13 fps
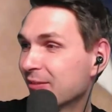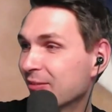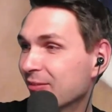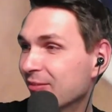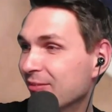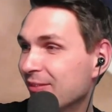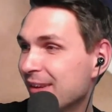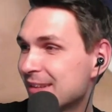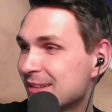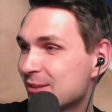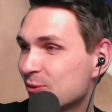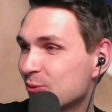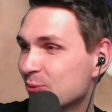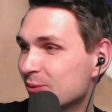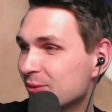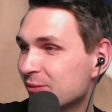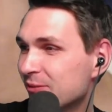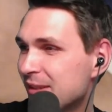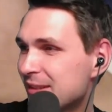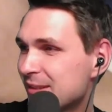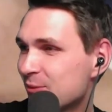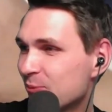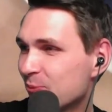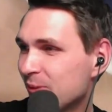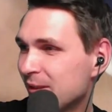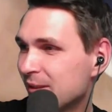That's cool. That's a
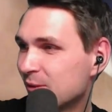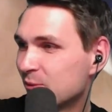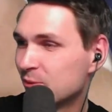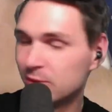really cool